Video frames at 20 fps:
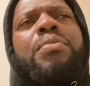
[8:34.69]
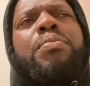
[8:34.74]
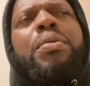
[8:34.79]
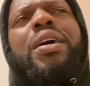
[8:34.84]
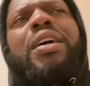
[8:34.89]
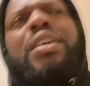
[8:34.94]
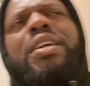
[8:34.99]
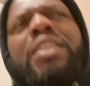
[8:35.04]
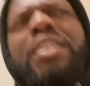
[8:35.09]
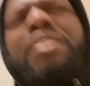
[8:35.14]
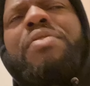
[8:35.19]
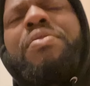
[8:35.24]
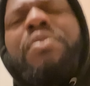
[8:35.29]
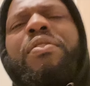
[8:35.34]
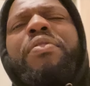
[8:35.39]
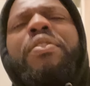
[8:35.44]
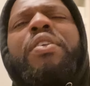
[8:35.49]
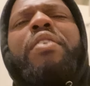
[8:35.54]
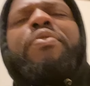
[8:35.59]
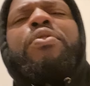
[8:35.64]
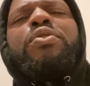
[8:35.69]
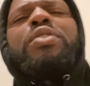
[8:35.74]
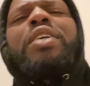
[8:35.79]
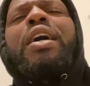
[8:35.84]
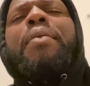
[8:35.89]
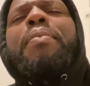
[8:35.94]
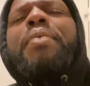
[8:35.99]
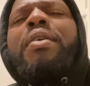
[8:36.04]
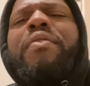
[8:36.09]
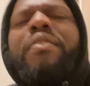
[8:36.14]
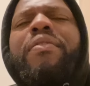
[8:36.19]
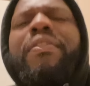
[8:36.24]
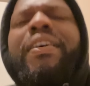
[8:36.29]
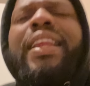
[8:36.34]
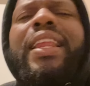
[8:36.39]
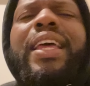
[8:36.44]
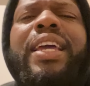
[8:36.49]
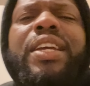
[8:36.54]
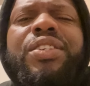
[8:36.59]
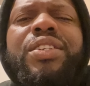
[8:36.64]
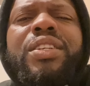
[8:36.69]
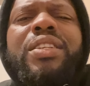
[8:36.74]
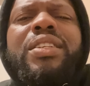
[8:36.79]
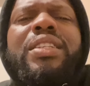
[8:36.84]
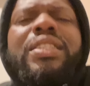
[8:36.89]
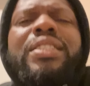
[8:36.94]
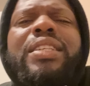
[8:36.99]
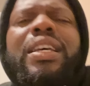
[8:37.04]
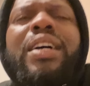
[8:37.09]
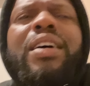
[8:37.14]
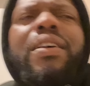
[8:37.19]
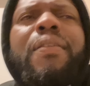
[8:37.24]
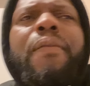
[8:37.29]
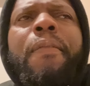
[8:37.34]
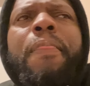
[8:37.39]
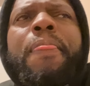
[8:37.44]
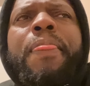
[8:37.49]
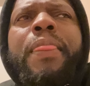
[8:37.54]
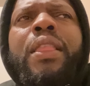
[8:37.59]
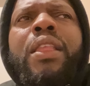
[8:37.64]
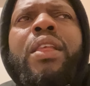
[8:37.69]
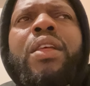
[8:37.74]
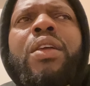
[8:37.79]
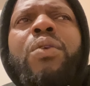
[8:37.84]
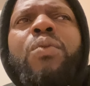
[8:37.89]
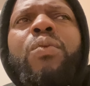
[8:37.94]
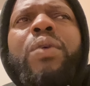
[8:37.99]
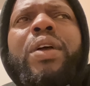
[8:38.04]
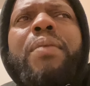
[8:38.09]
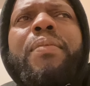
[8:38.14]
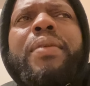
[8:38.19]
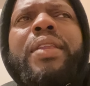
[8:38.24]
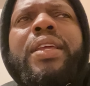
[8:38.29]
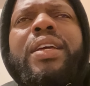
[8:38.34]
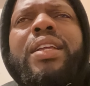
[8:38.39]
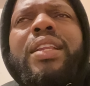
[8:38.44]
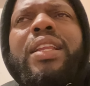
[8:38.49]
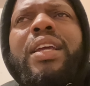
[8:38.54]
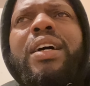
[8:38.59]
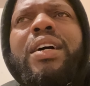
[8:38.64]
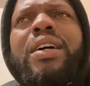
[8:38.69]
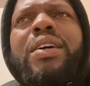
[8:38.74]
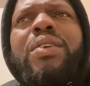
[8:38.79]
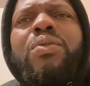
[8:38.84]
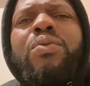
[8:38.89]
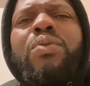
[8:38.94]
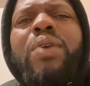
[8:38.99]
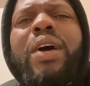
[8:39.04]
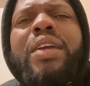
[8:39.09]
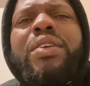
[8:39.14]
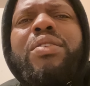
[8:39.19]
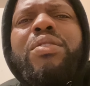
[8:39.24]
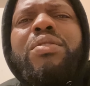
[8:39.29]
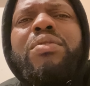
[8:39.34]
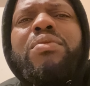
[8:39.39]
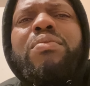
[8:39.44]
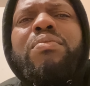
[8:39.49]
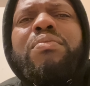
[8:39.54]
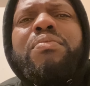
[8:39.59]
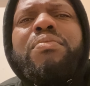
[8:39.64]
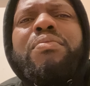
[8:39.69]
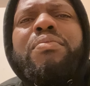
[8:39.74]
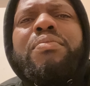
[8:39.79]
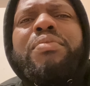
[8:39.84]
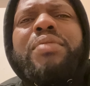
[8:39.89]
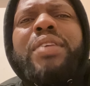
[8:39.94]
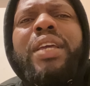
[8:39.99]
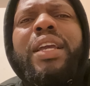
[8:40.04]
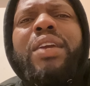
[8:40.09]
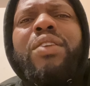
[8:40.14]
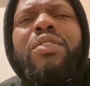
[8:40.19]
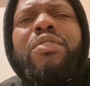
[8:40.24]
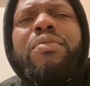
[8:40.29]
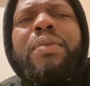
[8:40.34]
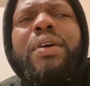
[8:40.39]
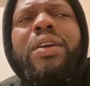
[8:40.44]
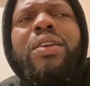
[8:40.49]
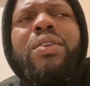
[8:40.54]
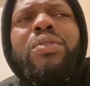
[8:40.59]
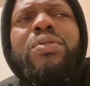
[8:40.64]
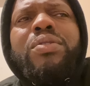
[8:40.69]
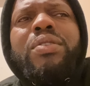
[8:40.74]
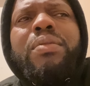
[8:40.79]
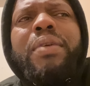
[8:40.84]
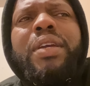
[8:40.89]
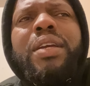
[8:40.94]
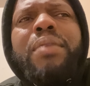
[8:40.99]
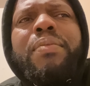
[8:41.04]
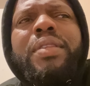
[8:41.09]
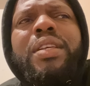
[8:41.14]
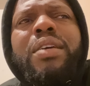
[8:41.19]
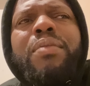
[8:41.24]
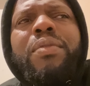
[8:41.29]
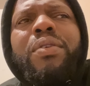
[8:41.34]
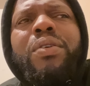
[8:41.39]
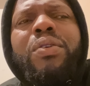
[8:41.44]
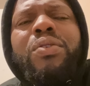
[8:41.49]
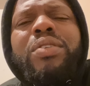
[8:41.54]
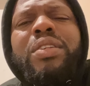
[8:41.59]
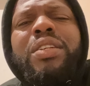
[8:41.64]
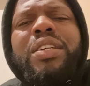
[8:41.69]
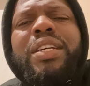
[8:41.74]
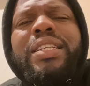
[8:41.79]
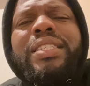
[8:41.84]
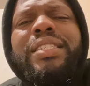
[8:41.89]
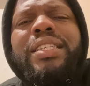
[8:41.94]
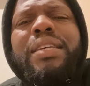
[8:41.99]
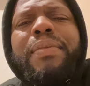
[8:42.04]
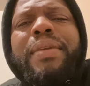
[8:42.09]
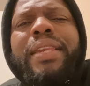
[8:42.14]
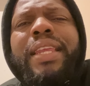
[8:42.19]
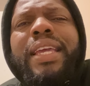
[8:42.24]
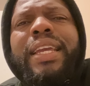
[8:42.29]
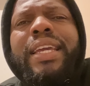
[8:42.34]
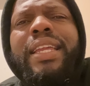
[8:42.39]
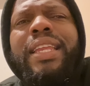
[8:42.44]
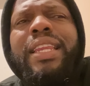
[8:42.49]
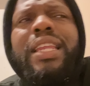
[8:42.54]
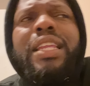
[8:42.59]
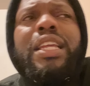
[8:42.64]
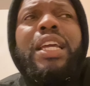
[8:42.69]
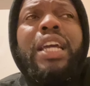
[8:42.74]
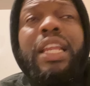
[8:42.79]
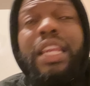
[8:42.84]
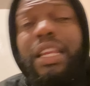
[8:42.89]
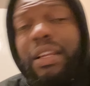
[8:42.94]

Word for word: but if, if it feels like a bit of a violation, it's like, wait a minute, like, why are you taking off my clothes and making me take my clothes and you can see me naked and then